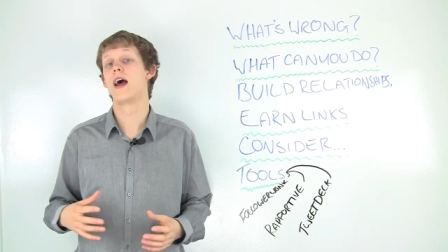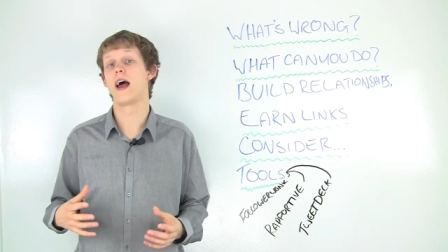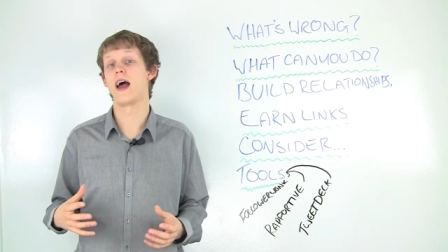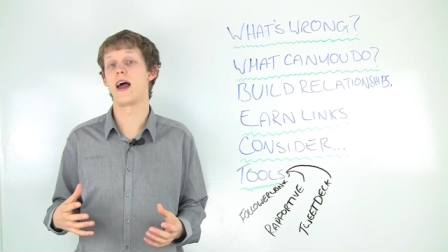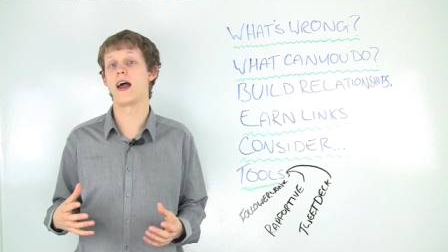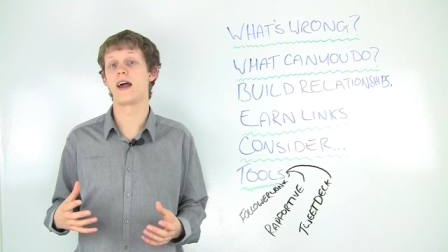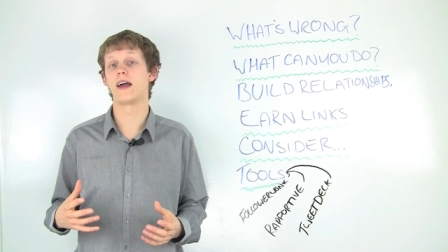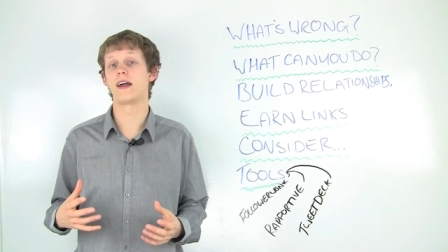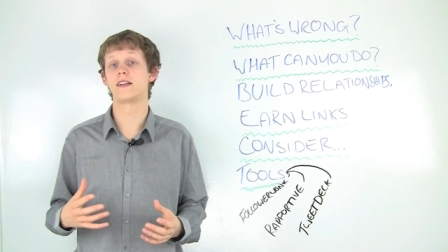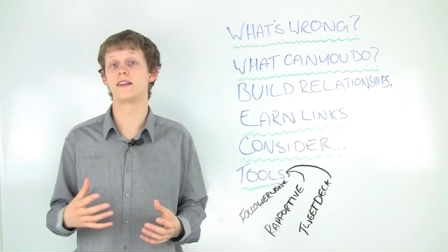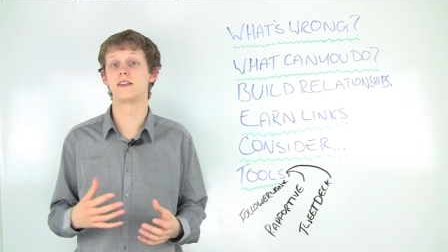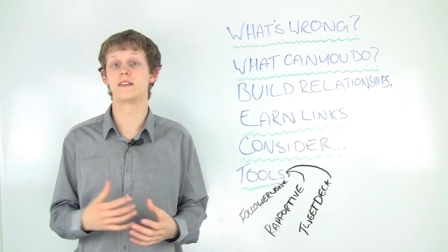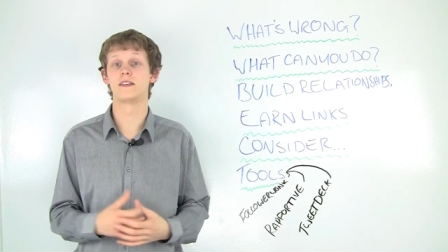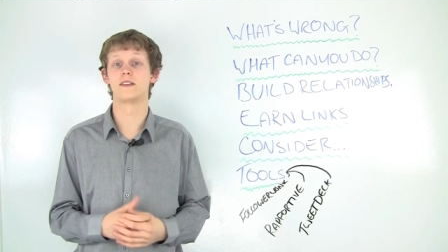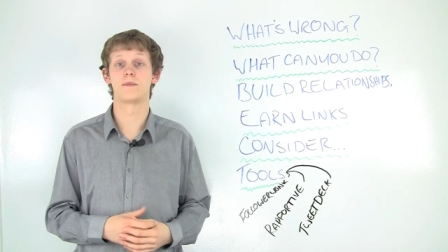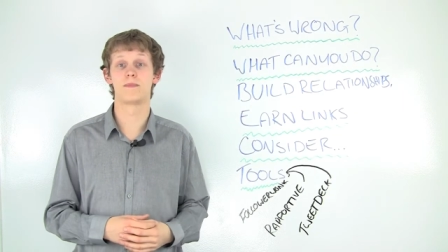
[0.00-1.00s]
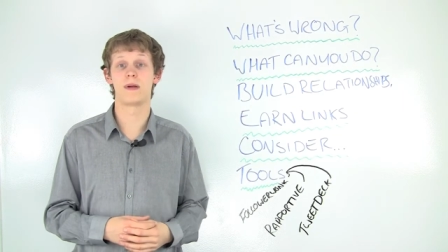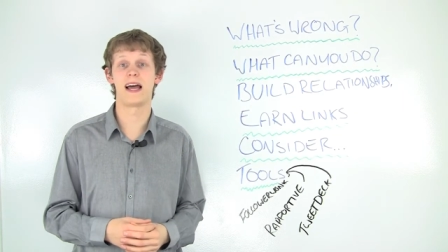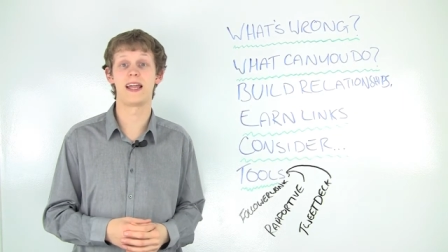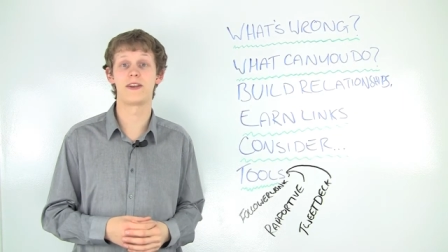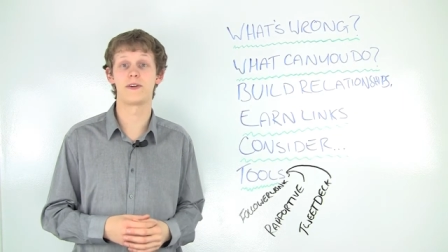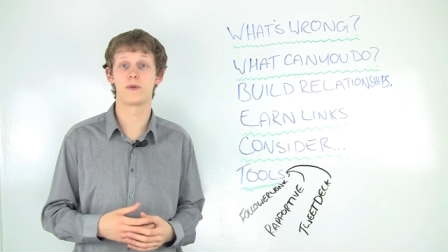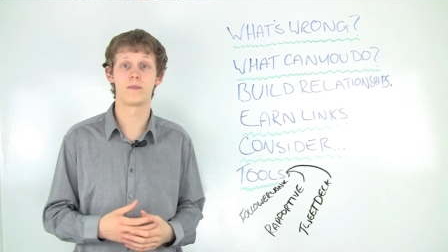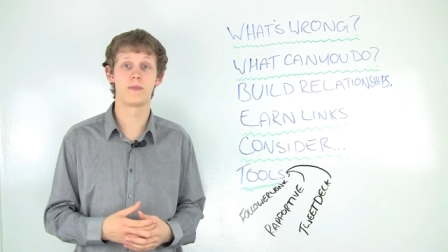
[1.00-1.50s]
and
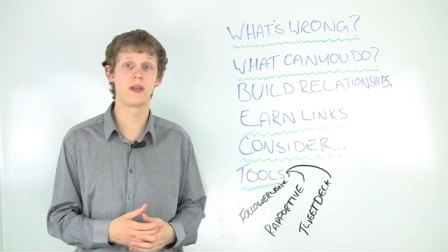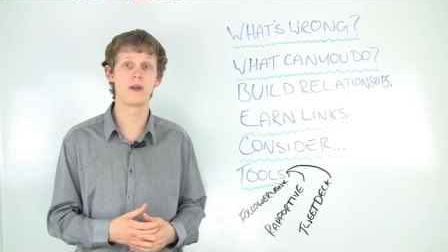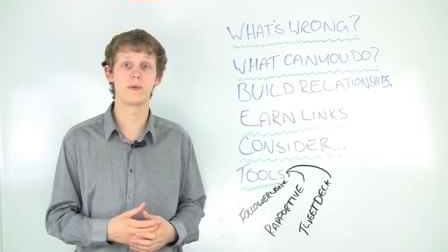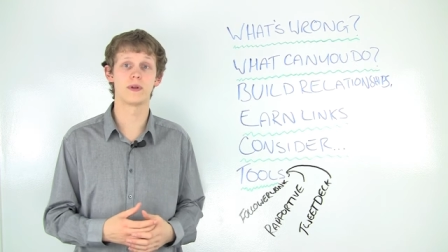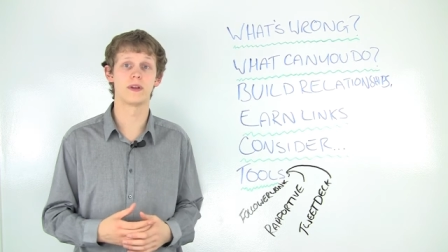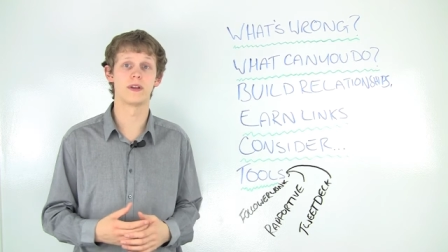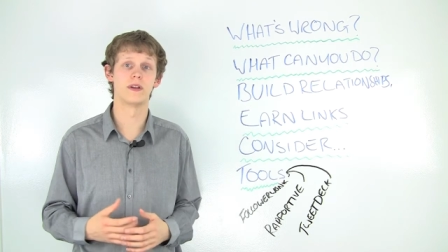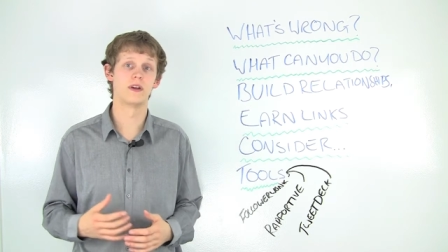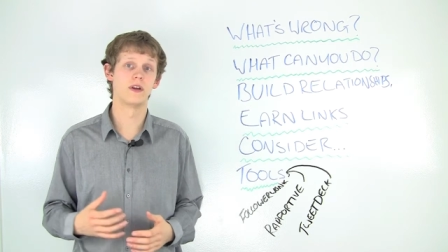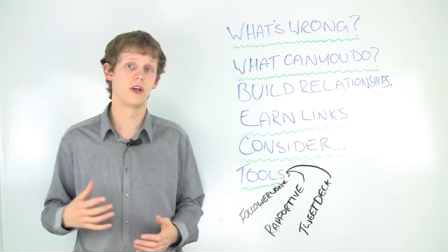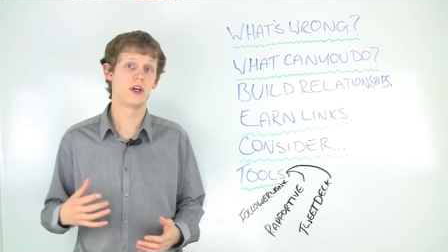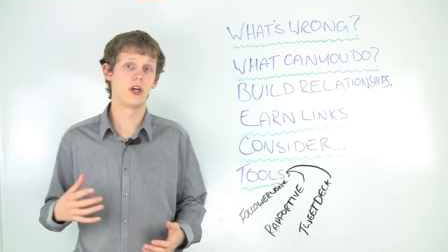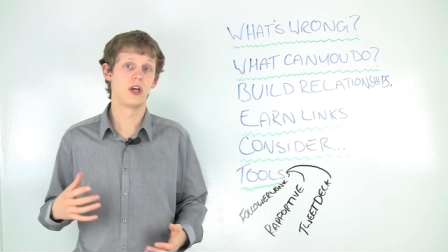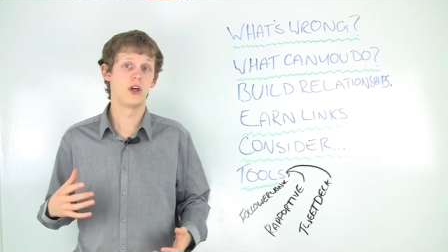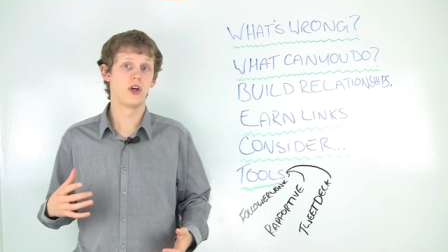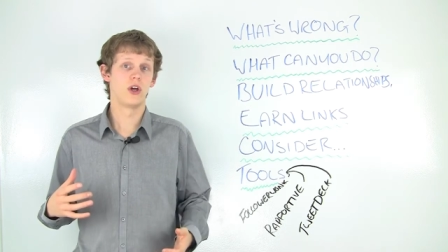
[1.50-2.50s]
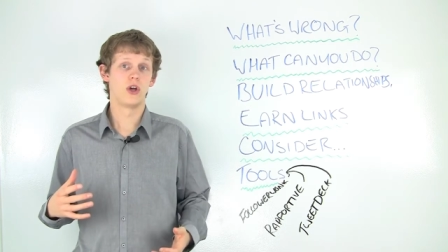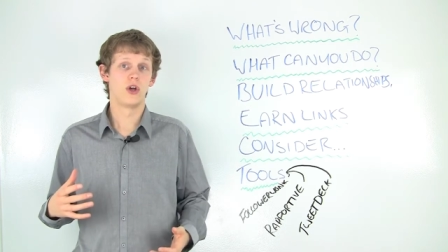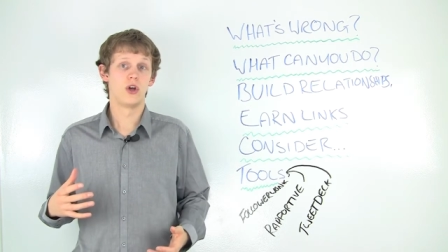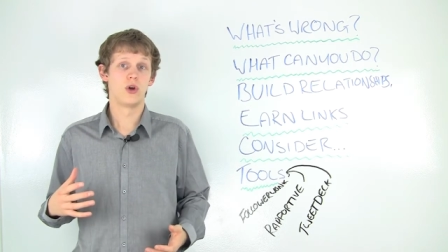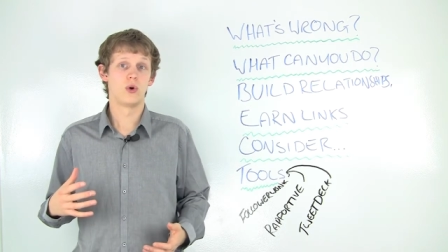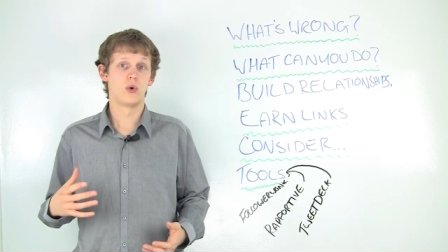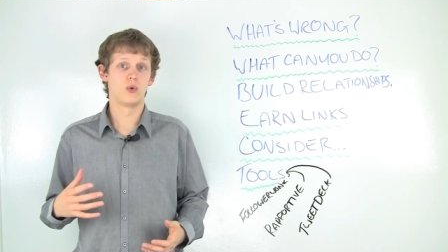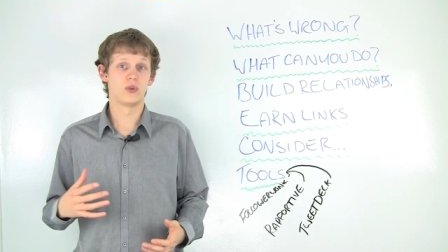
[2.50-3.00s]
Panda and Penguin
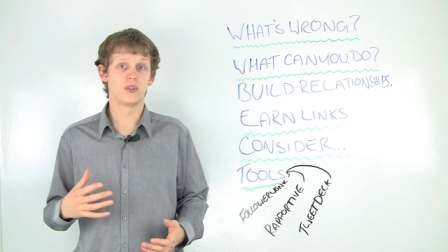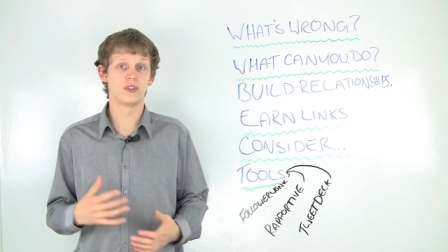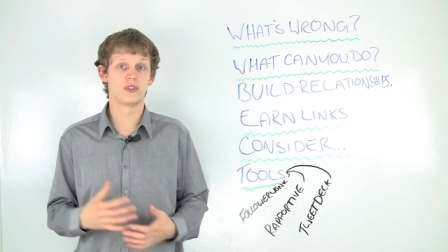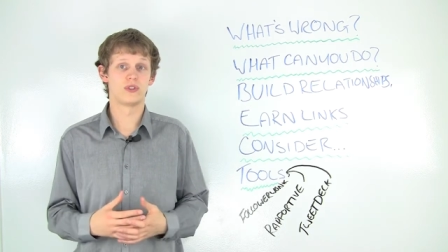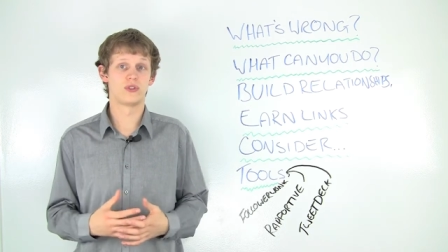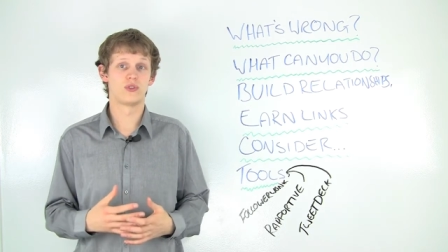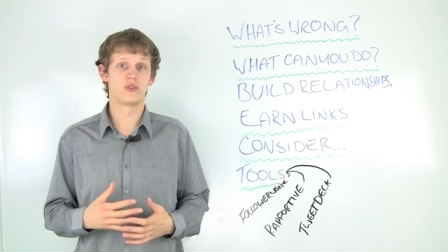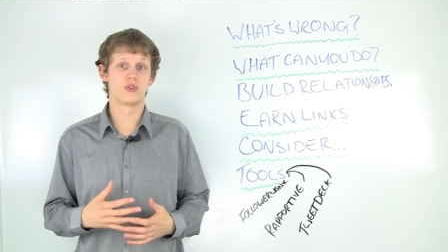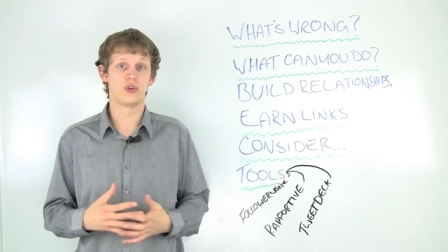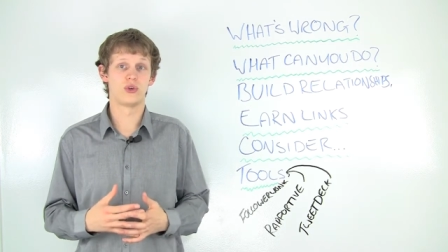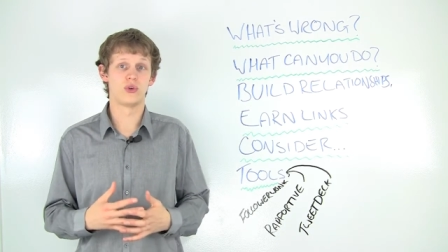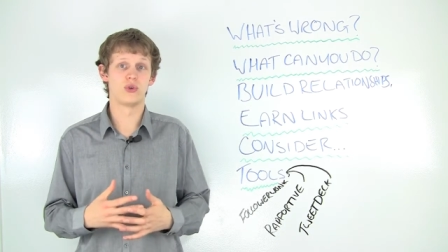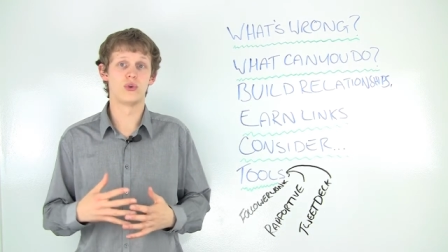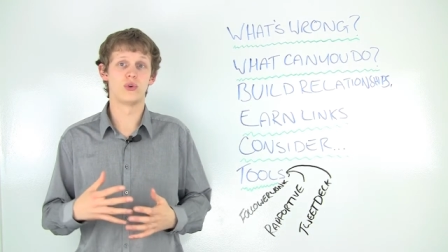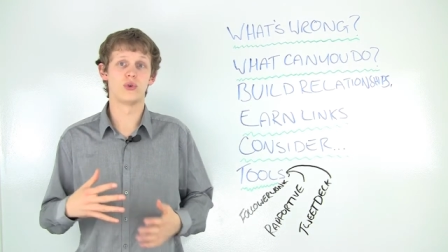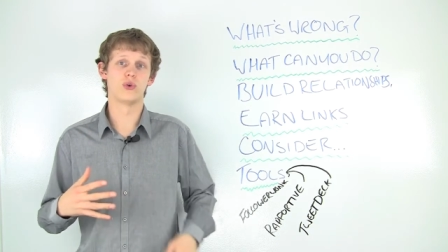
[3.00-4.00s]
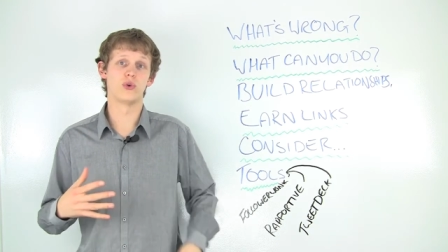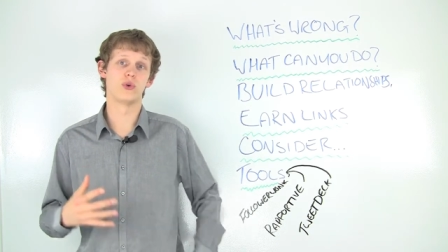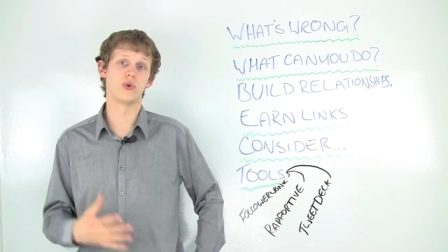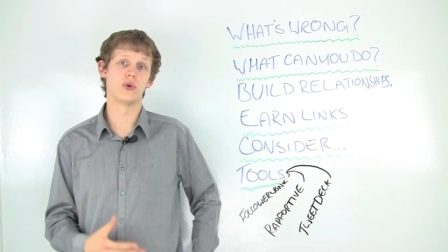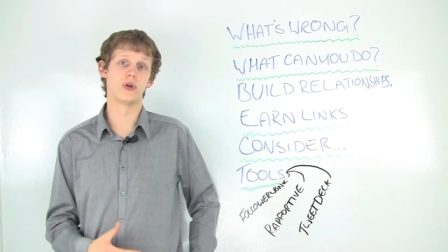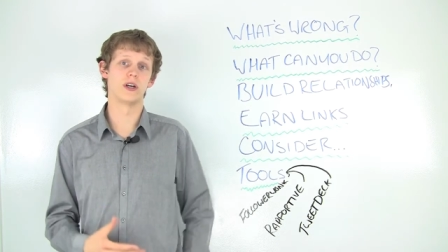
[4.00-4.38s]
was to.